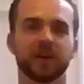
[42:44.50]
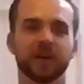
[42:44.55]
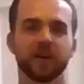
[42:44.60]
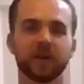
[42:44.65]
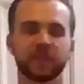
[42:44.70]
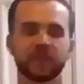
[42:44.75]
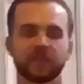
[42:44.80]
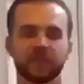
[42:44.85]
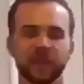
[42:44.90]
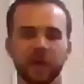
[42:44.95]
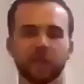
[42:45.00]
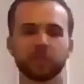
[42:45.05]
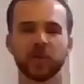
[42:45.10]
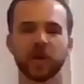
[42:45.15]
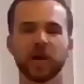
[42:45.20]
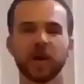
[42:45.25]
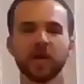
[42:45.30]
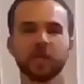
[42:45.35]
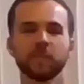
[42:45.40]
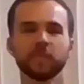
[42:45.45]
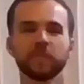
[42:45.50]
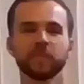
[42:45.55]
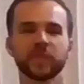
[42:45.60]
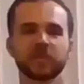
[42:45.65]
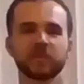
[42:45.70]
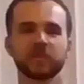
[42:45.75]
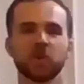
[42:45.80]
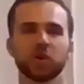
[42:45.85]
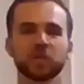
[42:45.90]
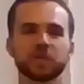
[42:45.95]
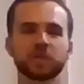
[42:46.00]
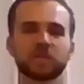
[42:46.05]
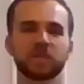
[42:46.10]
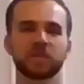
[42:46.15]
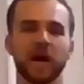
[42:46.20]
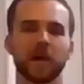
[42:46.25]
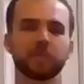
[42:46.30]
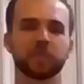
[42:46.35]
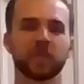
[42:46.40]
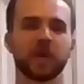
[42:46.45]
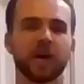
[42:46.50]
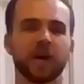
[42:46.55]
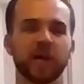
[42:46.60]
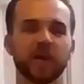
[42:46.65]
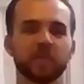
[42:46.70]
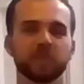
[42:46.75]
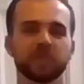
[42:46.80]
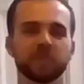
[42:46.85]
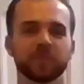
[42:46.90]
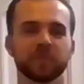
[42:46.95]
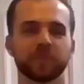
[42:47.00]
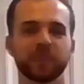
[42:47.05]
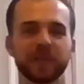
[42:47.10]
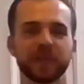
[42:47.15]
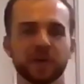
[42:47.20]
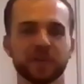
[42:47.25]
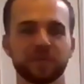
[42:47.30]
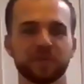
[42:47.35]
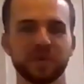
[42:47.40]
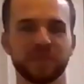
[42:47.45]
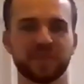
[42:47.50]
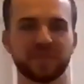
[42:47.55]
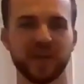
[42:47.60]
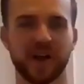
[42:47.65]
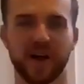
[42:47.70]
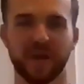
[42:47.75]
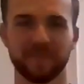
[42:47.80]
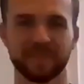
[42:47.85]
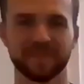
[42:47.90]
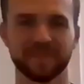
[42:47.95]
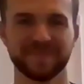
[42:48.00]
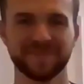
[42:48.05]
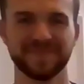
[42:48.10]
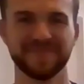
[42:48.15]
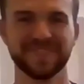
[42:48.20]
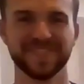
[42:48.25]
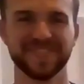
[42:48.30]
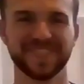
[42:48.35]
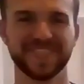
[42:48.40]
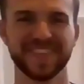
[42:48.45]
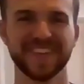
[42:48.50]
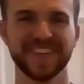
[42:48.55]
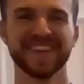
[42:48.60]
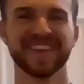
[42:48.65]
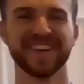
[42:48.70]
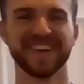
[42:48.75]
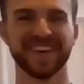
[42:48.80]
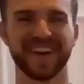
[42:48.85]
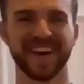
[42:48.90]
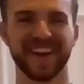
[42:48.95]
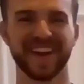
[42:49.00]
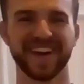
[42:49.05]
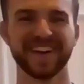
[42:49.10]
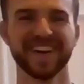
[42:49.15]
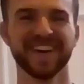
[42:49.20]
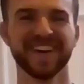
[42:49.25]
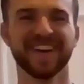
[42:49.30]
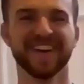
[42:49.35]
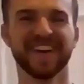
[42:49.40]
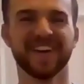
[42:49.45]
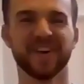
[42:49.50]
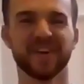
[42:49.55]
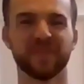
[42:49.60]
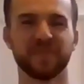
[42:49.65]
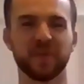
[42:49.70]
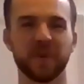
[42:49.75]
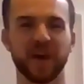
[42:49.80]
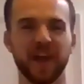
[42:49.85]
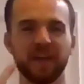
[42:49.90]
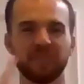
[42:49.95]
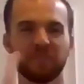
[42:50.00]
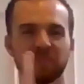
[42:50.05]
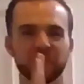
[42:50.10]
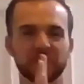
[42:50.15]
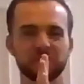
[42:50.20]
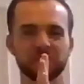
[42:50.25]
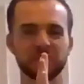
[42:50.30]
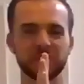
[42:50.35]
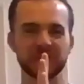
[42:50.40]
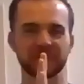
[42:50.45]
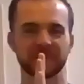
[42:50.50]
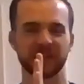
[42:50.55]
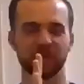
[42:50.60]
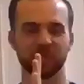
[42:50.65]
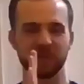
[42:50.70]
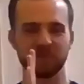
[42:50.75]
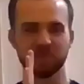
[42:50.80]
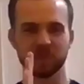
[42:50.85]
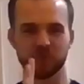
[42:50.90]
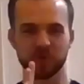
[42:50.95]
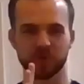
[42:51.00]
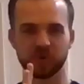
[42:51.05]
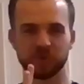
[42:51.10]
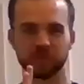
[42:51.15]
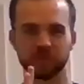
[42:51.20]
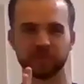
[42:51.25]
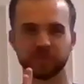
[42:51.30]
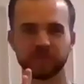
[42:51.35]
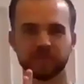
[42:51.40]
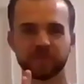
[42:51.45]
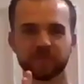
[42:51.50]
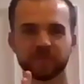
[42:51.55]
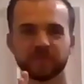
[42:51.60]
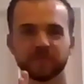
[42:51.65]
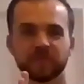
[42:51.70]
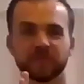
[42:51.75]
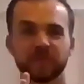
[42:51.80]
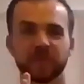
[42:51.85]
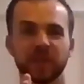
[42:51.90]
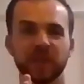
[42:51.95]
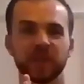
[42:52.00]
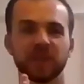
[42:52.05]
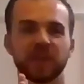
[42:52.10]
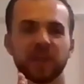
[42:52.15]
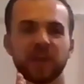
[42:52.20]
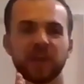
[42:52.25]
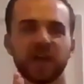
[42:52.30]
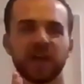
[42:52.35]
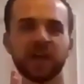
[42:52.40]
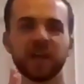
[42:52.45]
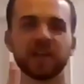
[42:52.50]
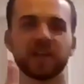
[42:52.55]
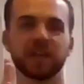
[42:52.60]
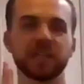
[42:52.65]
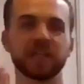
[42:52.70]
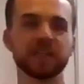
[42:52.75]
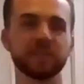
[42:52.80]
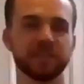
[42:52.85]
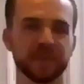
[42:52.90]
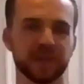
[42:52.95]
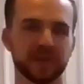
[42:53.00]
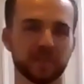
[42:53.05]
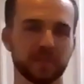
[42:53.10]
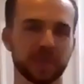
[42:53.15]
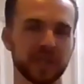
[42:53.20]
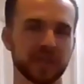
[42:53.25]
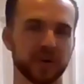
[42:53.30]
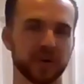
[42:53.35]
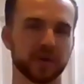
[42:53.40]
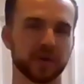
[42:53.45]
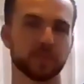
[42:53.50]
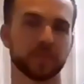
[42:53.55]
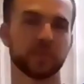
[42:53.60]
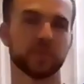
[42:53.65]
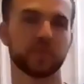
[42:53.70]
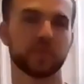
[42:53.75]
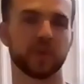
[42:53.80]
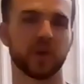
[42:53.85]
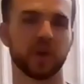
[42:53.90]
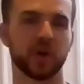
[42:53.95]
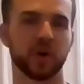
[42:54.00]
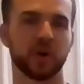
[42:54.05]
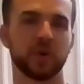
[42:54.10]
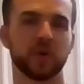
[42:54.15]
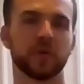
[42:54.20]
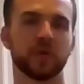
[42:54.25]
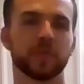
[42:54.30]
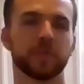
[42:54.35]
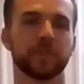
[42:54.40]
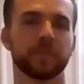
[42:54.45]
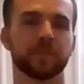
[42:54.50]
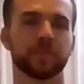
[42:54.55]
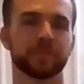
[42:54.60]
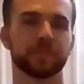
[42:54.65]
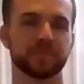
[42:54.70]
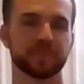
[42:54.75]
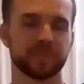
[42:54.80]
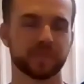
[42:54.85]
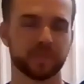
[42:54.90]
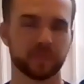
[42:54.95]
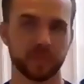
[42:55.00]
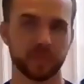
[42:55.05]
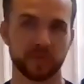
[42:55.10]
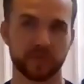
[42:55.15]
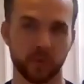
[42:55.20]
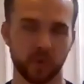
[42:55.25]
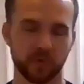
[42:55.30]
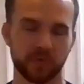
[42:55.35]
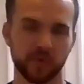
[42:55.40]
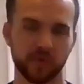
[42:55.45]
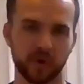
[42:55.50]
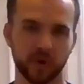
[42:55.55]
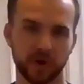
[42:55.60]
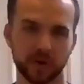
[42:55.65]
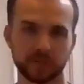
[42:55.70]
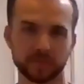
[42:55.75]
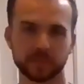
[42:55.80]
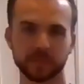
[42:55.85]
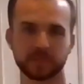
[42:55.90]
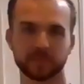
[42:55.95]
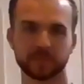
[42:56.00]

Stop time is called stop time because we stop. Okay? For every beat that we move in an even meter, so 4/4,